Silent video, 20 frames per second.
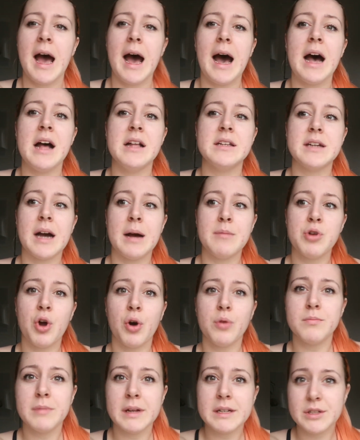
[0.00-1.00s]
and I'm
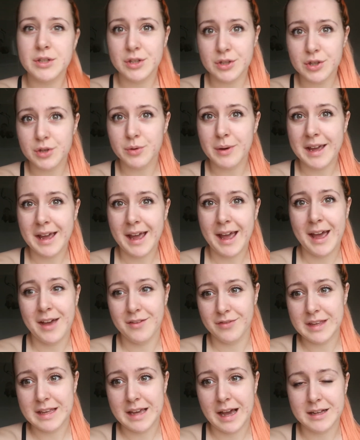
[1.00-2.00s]
not meant to do it
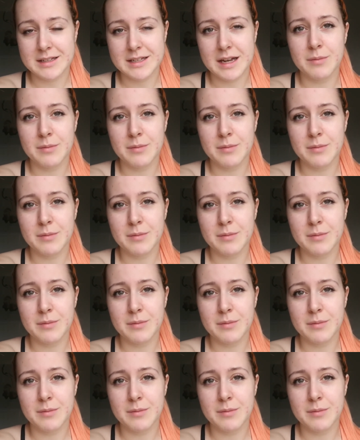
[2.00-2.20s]
heavy yet.